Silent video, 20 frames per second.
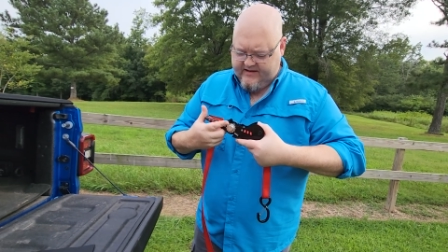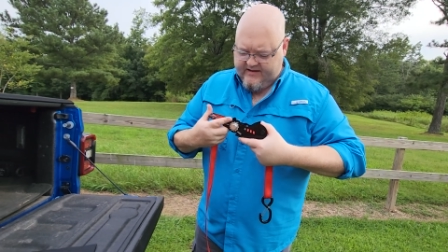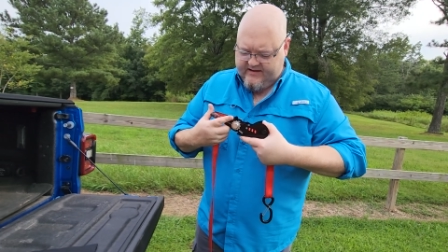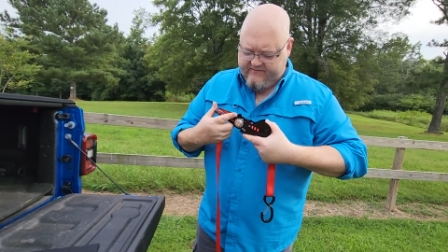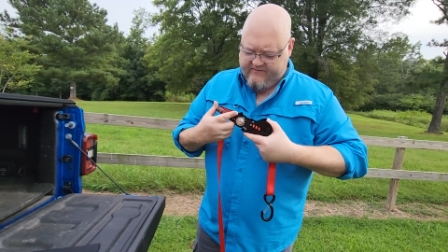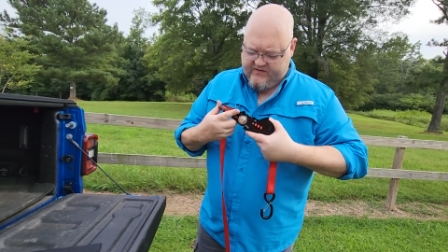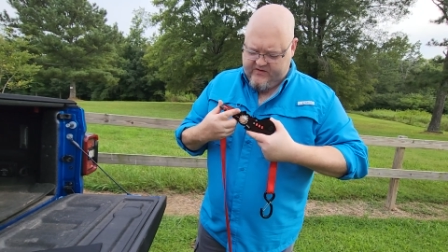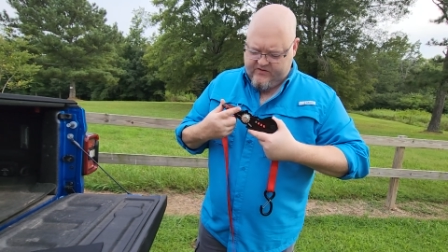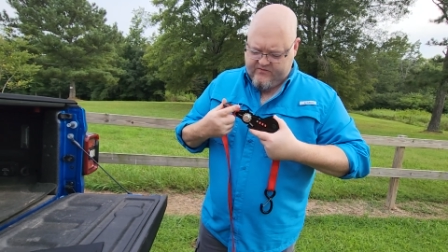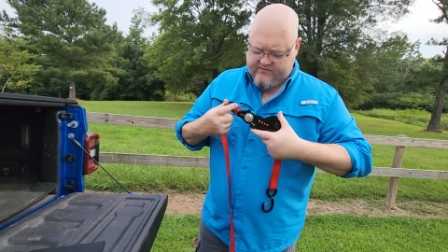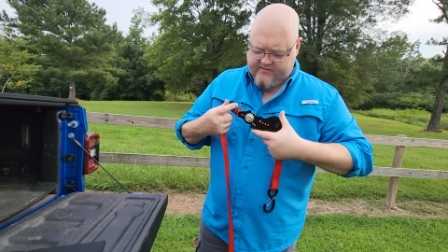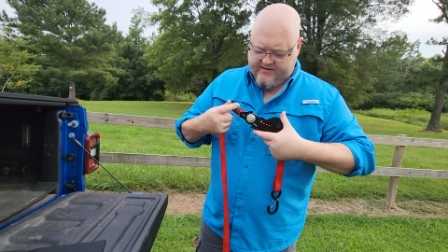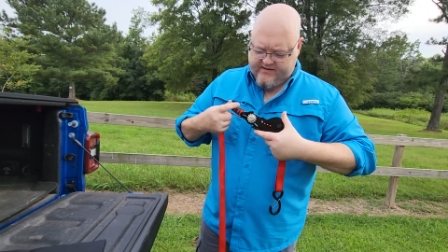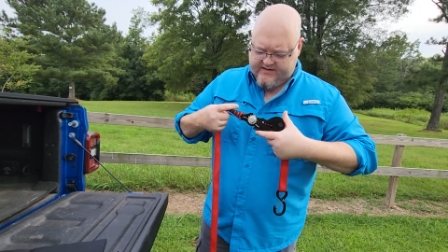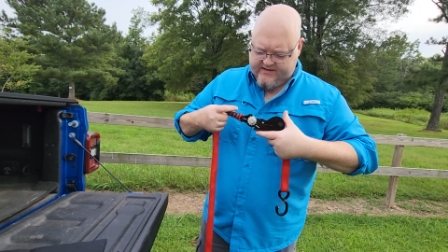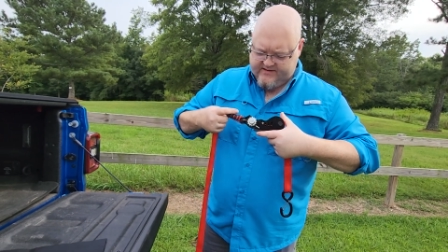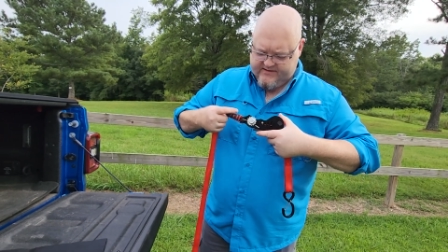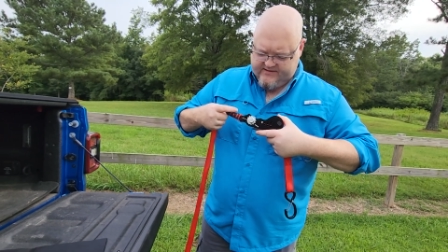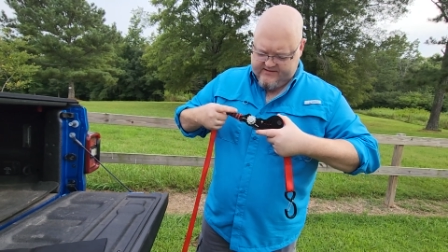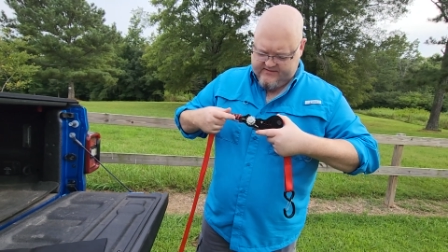If you
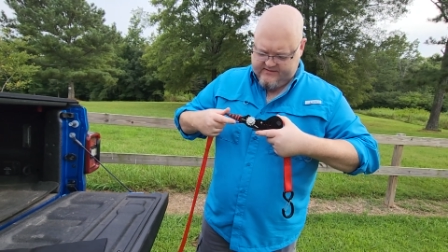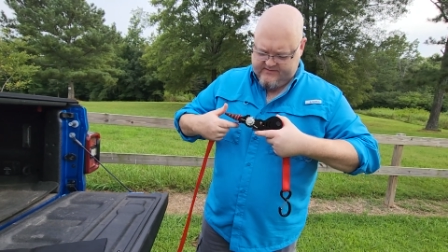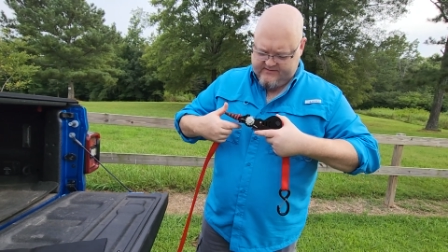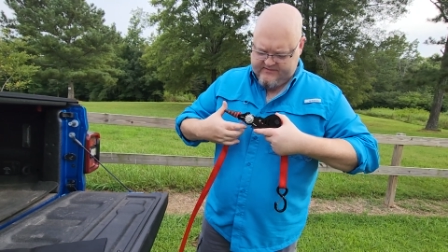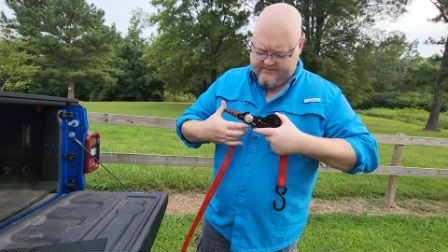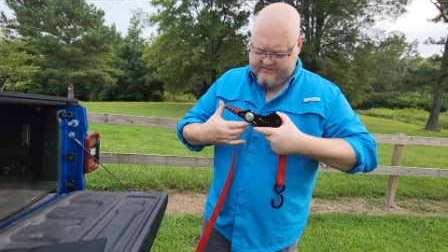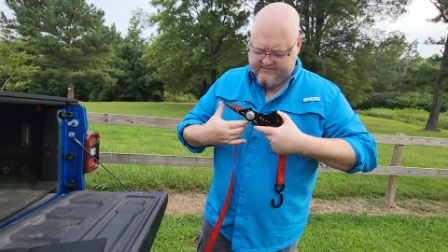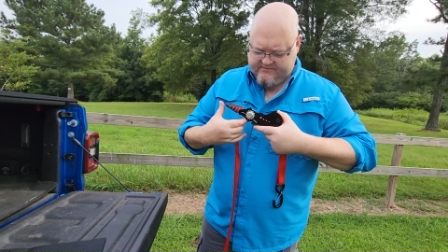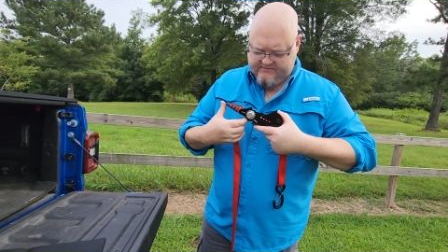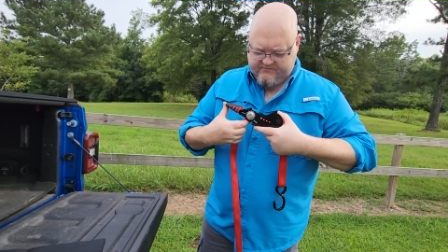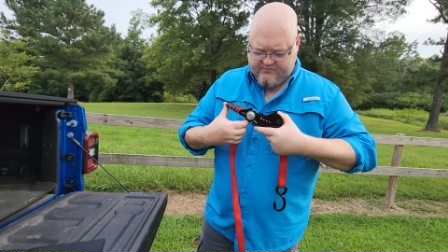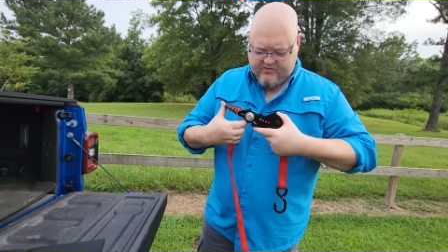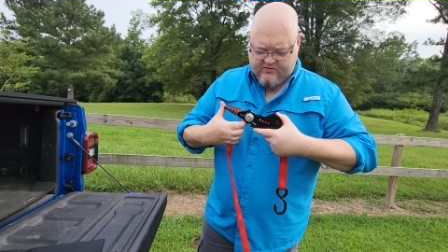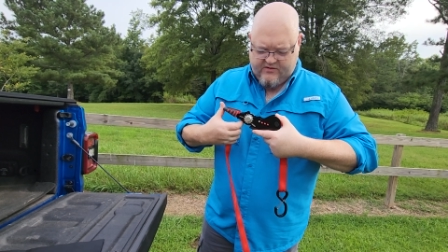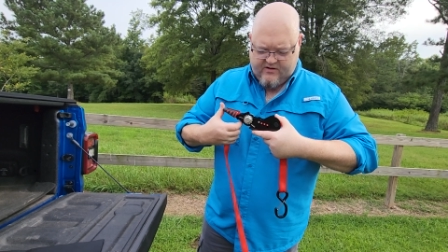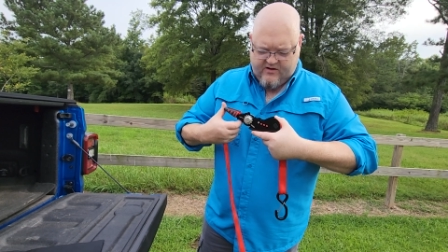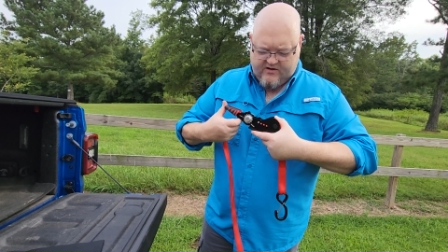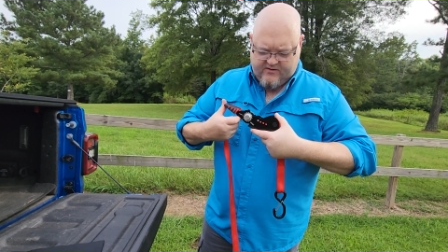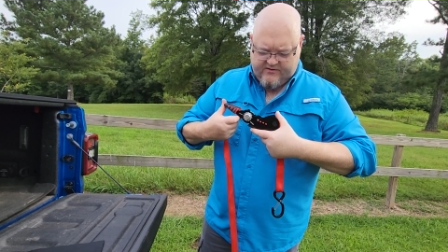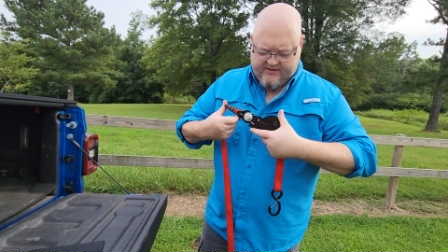uh,
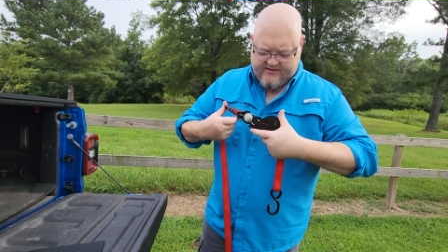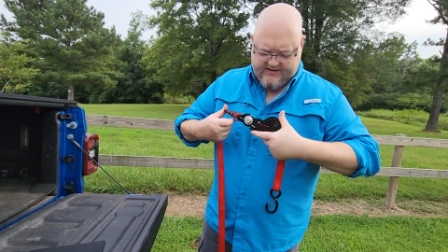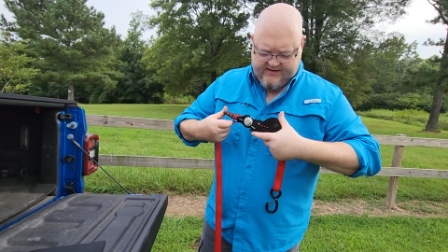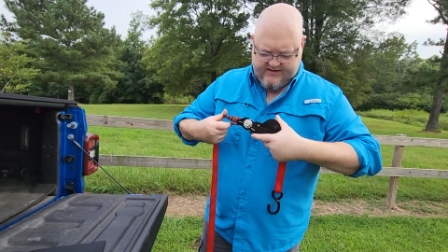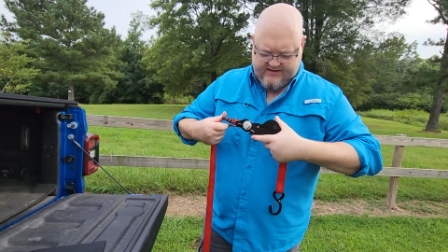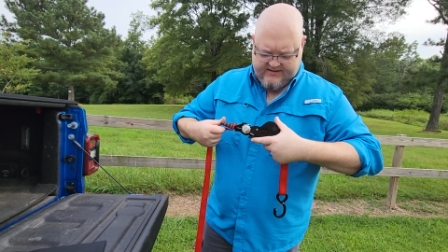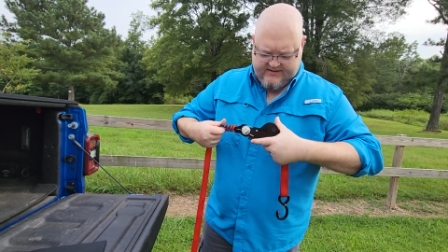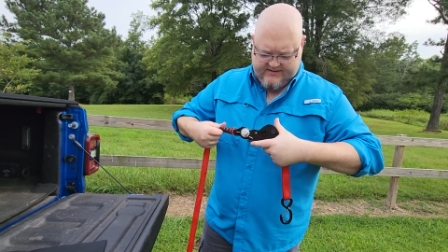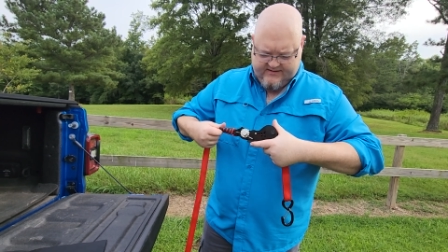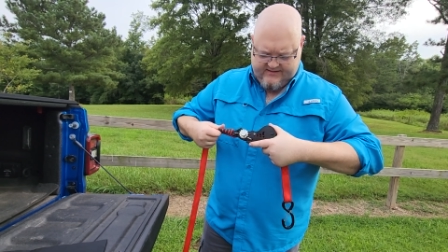pull all the